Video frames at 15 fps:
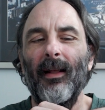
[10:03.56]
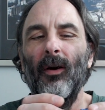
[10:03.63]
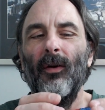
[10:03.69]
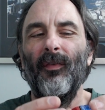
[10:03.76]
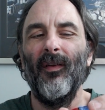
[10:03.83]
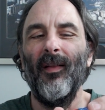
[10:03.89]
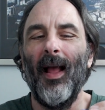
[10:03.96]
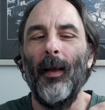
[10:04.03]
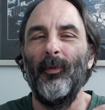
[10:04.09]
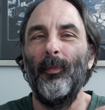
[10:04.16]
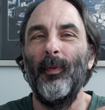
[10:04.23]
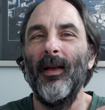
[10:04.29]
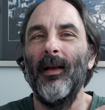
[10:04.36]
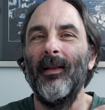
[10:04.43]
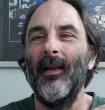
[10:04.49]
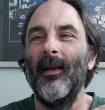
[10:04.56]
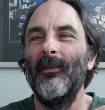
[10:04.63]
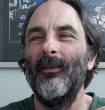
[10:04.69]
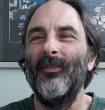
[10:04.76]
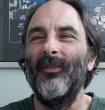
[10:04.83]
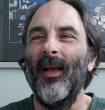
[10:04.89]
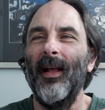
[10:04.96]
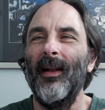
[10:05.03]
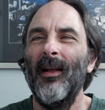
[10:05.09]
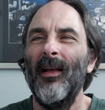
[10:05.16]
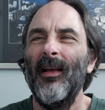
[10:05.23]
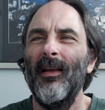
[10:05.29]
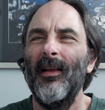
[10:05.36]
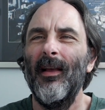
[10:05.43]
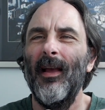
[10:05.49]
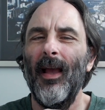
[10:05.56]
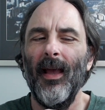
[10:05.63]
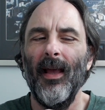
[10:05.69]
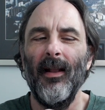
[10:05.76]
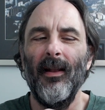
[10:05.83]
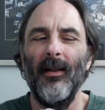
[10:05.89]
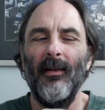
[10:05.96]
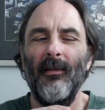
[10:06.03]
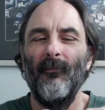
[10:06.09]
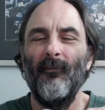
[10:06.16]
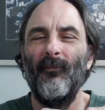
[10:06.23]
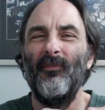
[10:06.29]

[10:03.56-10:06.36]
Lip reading: overlap to be on the underside. And